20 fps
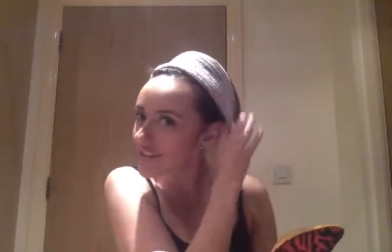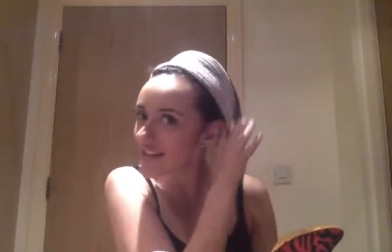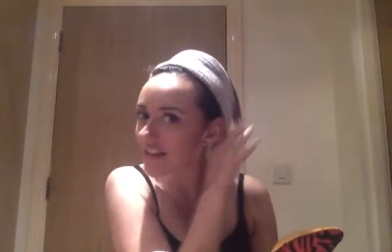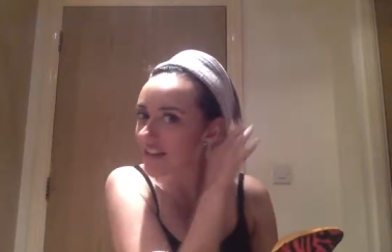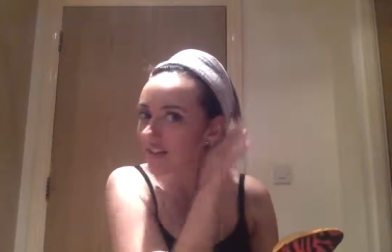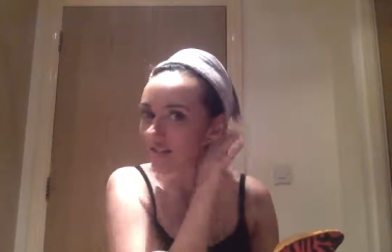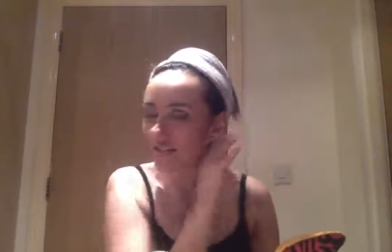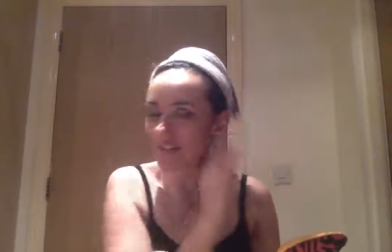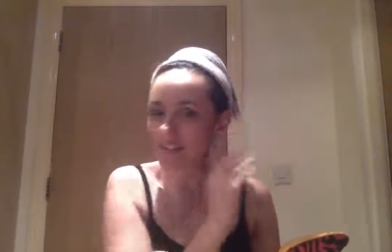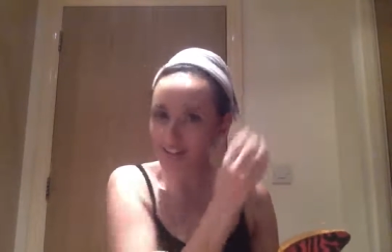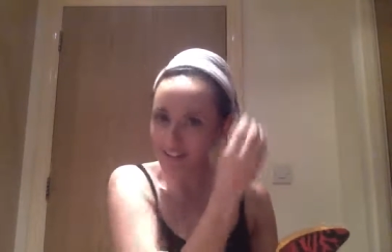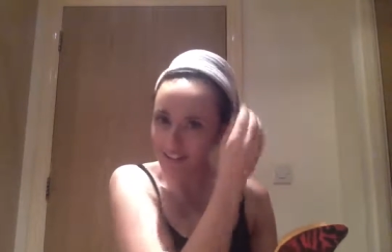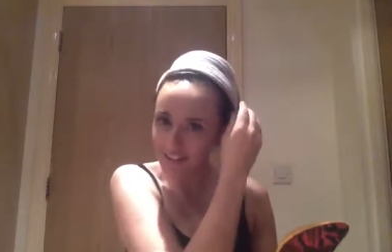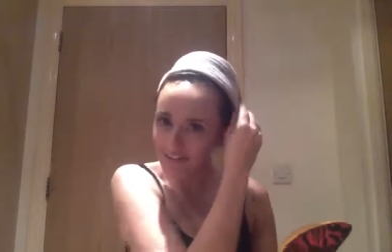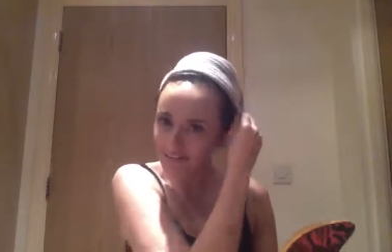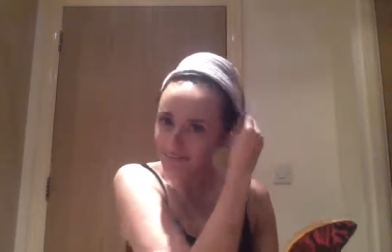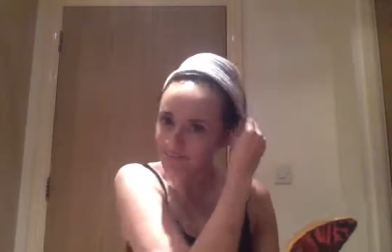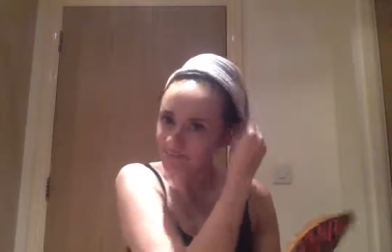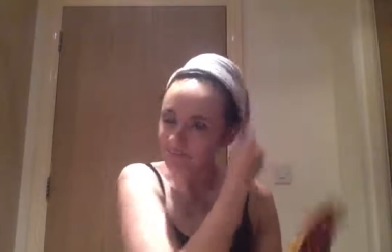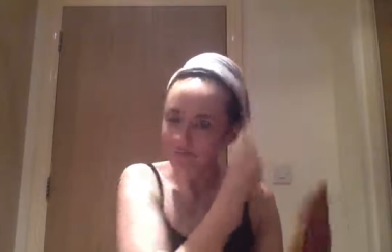
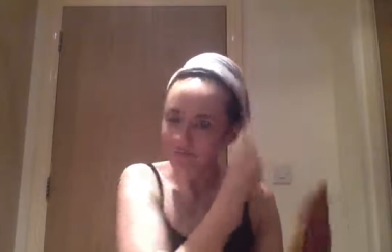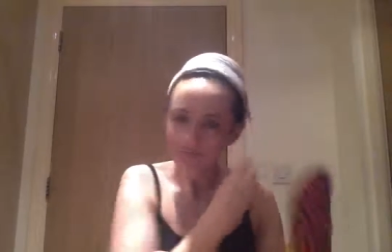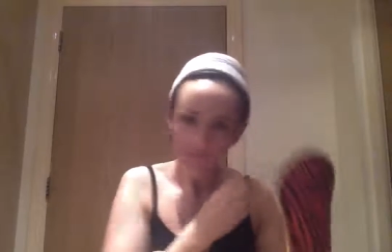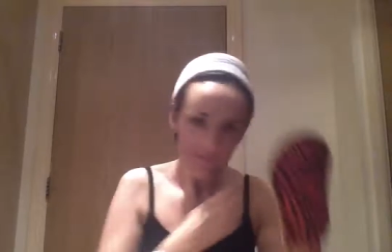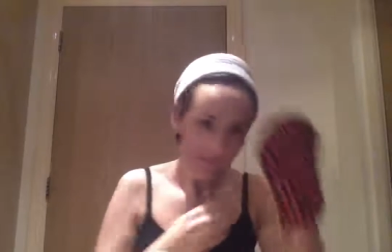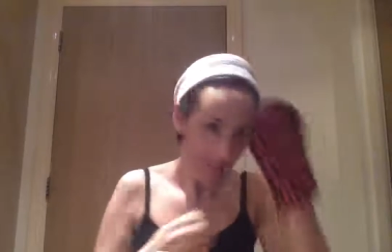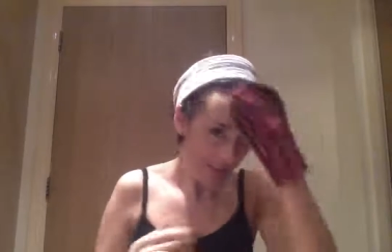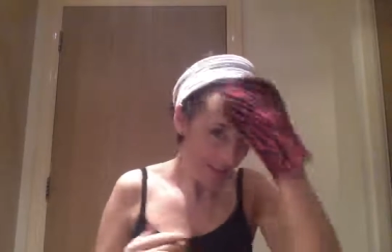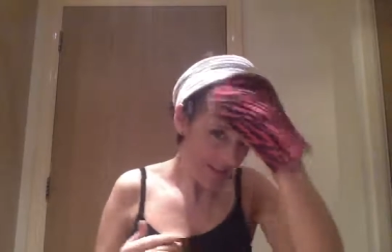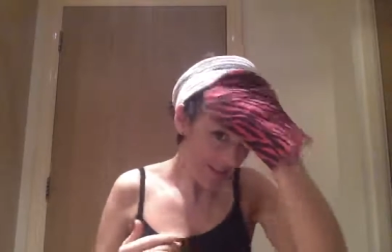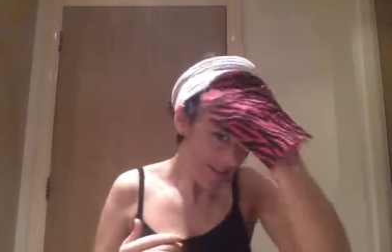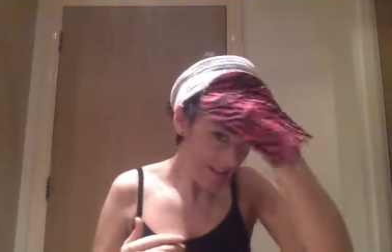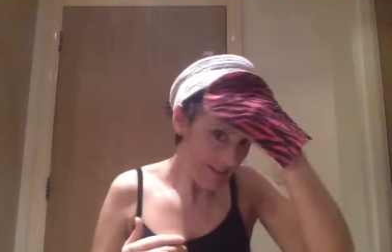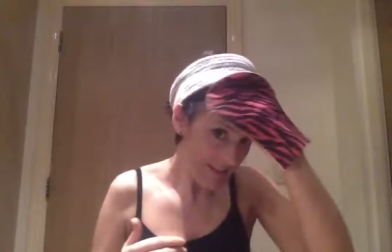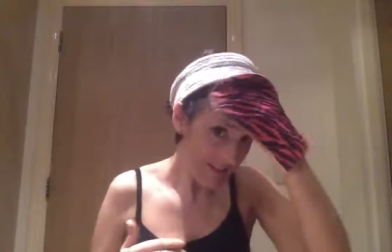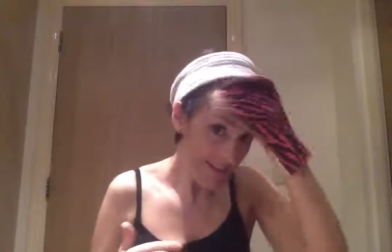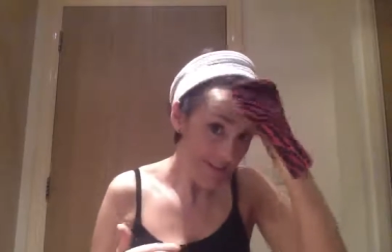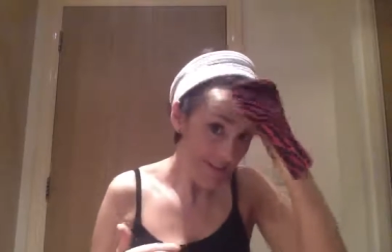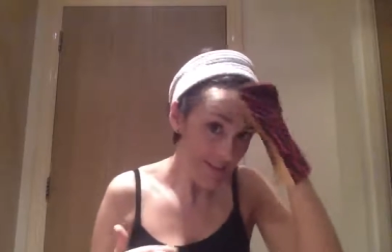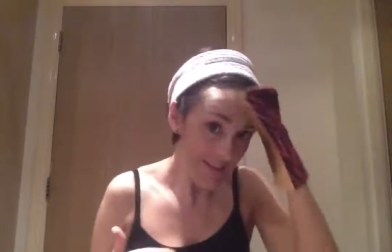definitely. Okay,
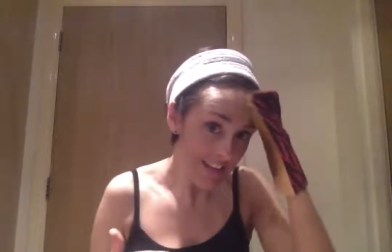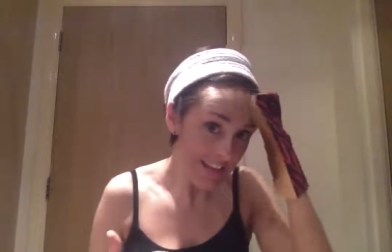so